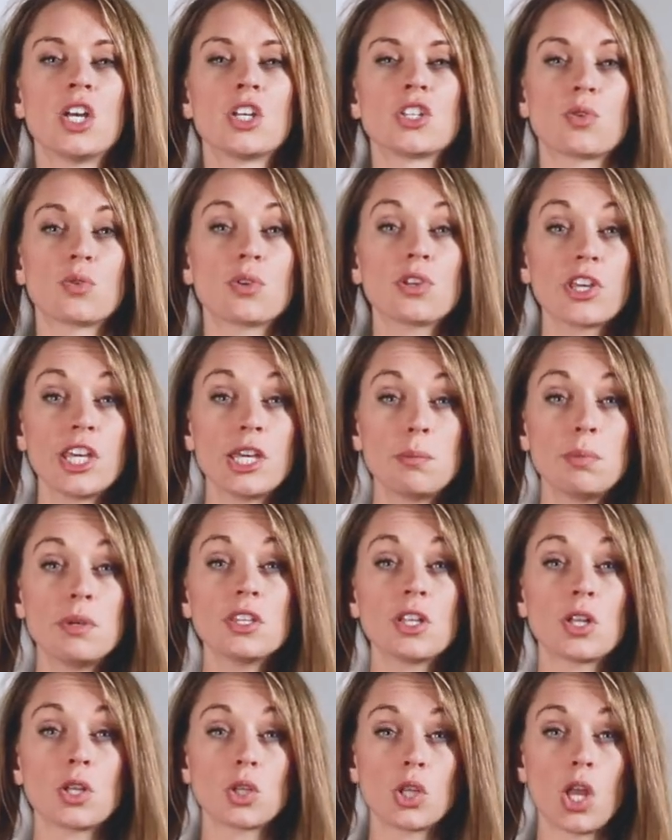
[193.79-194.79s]
So
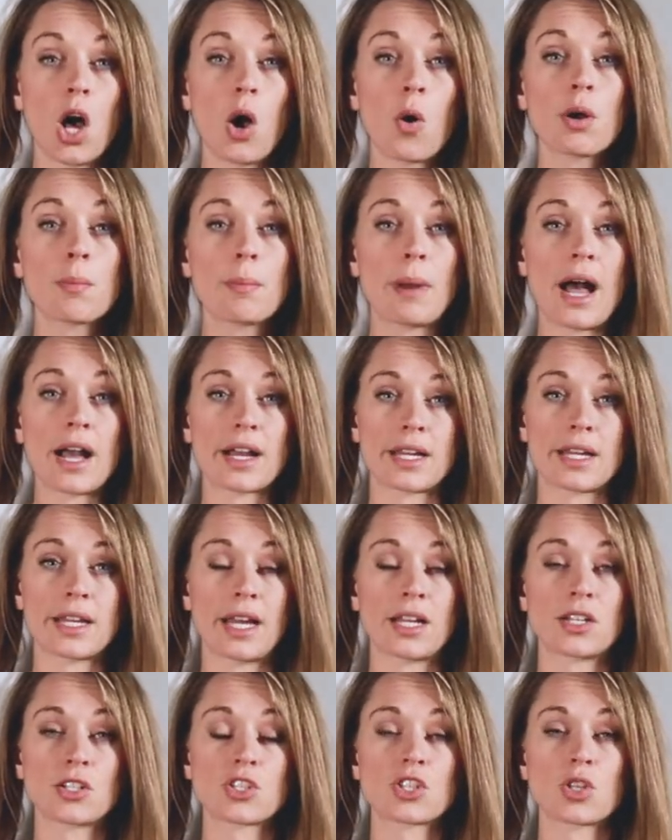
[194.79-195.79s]
keeping the lower back
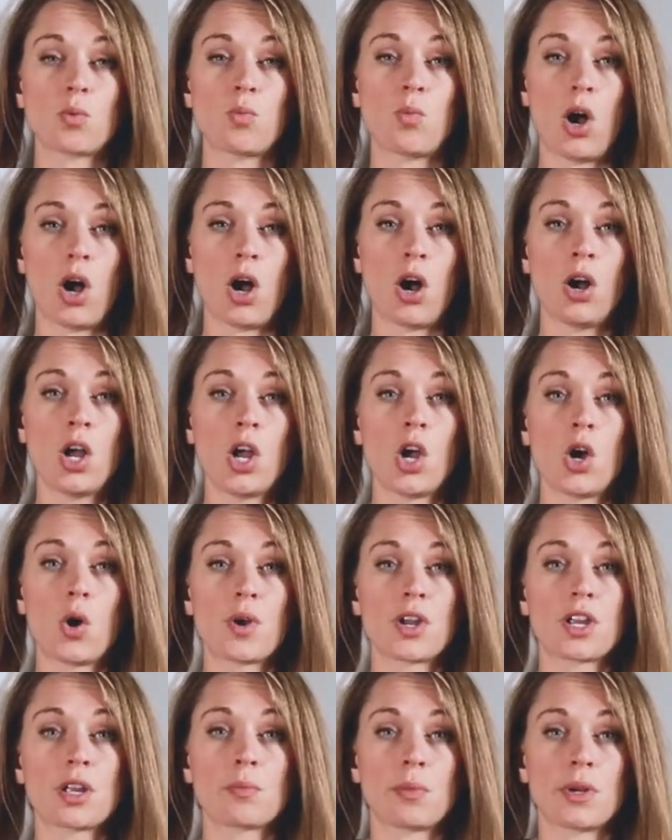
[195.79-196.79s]
against the wall,
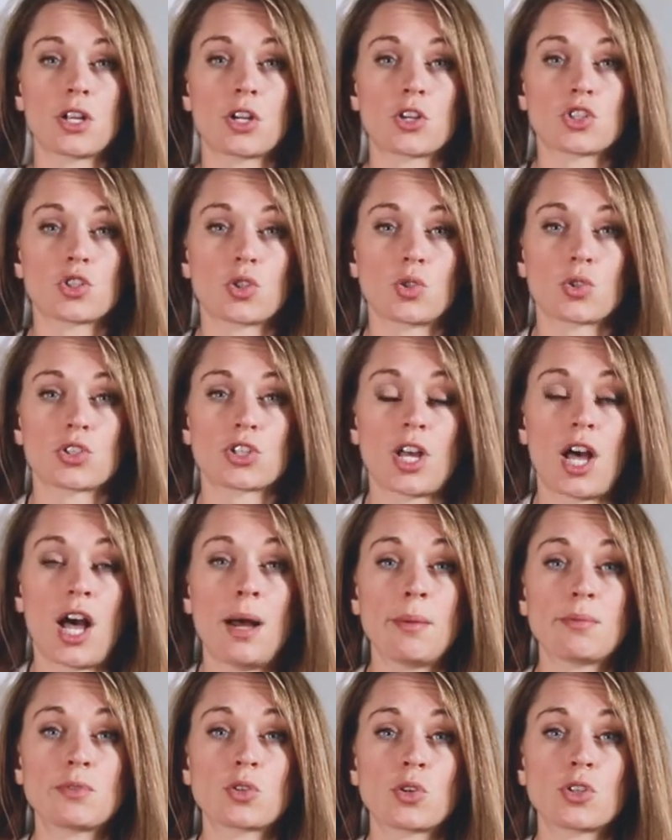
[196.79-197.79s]
we can bring our shoulders
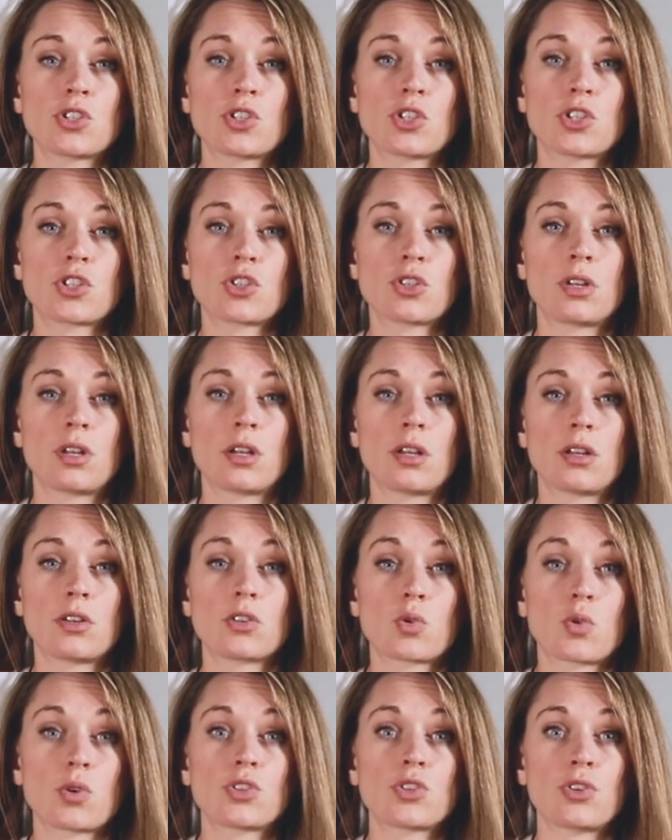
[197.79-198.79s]
up
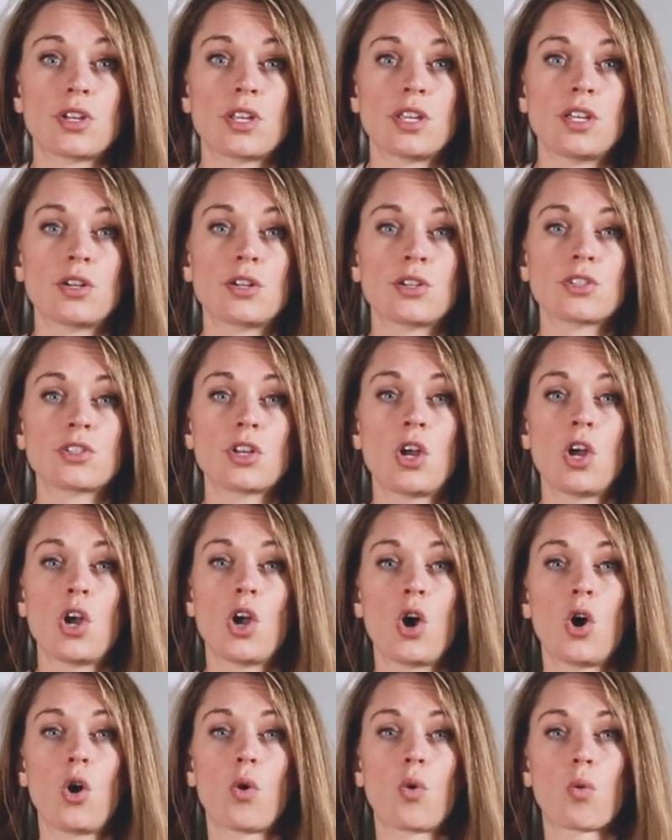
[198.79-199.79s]
towards our ears,
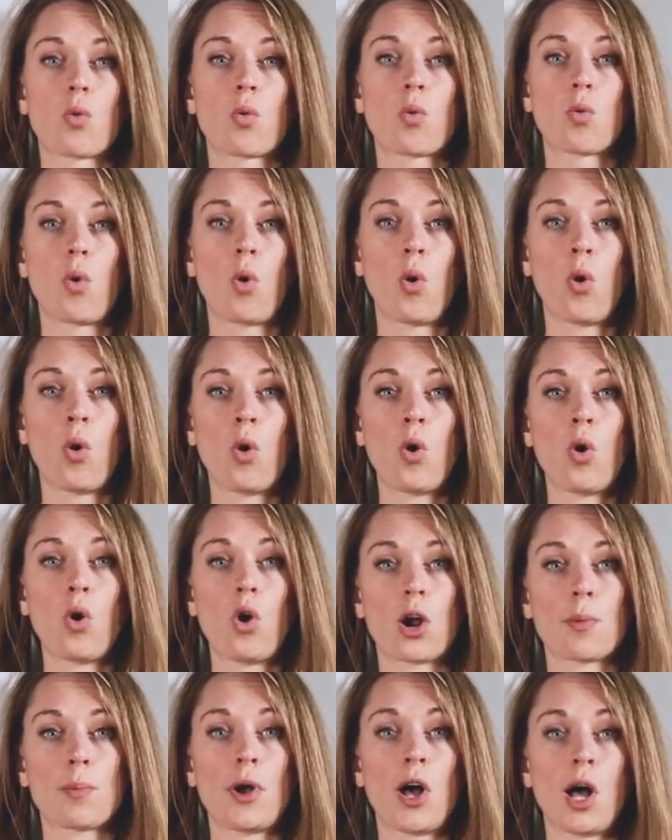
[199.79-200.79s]
roll
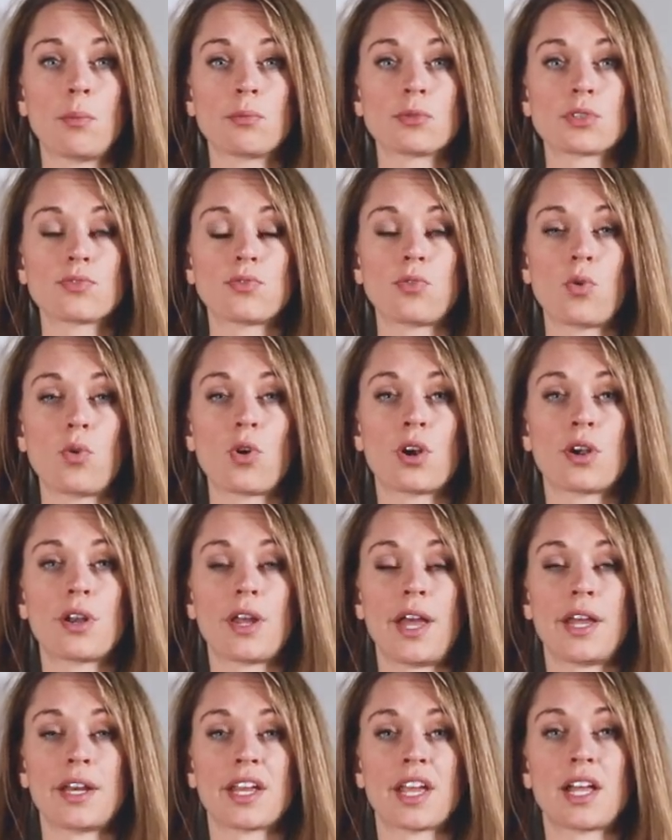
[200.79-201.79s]
our palms
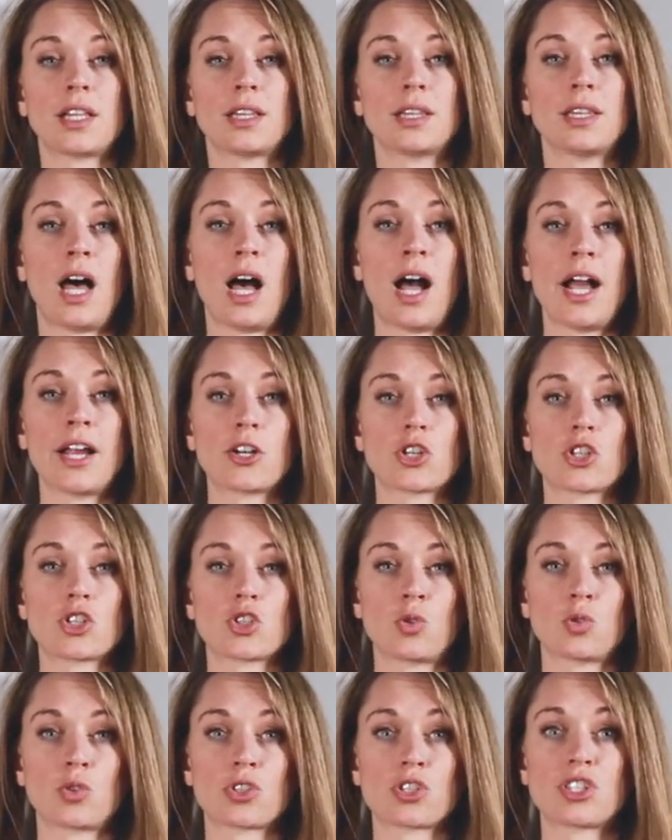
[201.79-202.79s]
forward and glide our
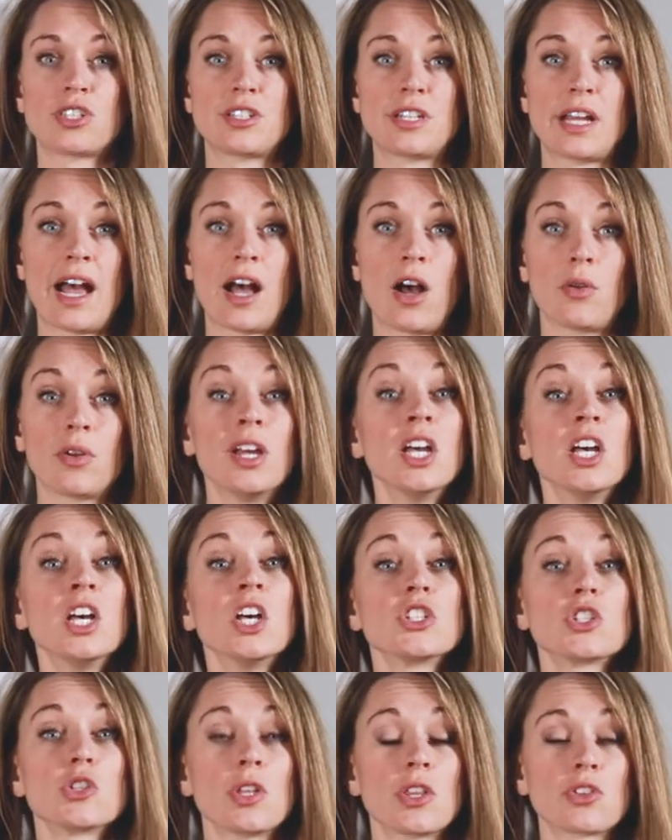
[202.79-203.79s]
shoulders down
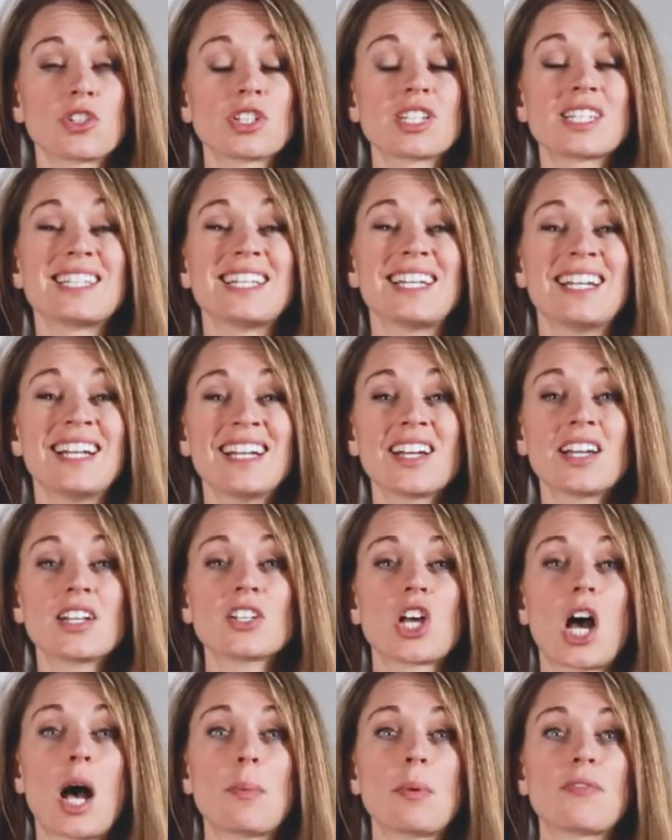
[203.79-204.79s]
so that they're sitting on
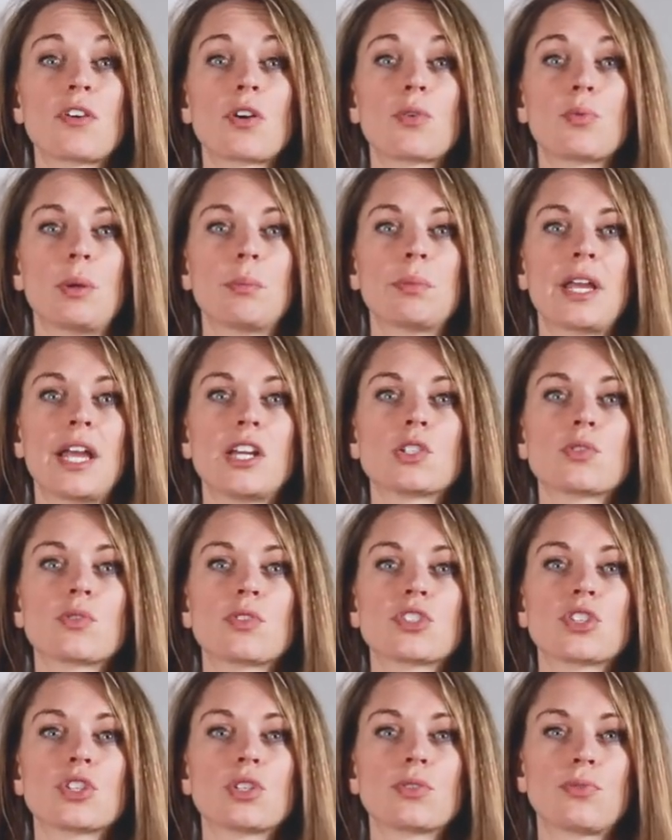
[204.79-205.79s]
top of our rib cage
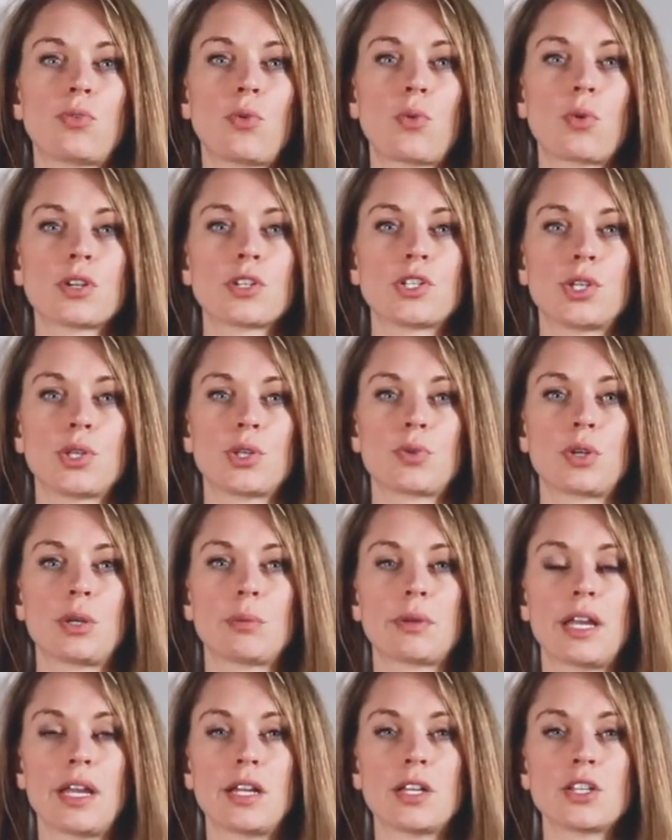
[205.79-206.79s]
versus forward to the
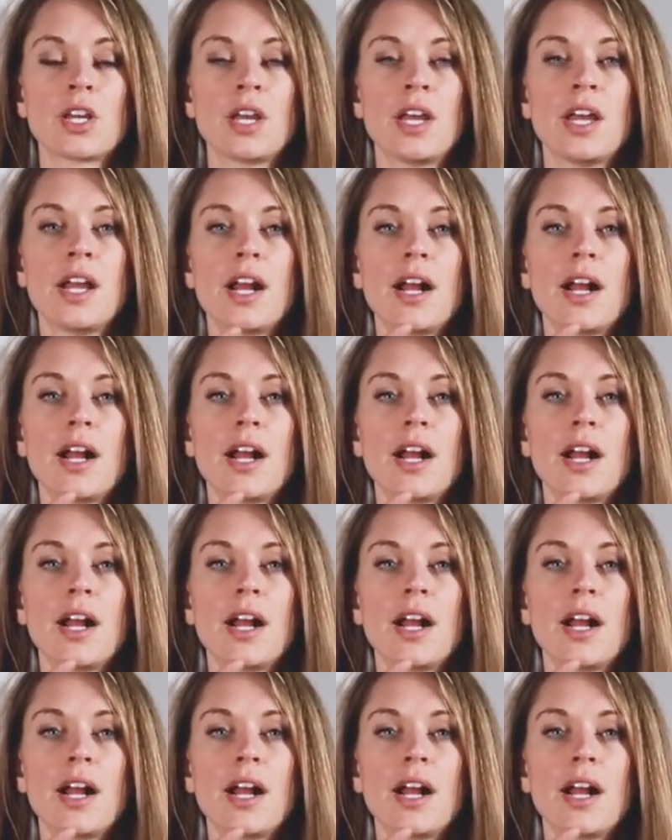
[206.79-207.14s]
rib cage.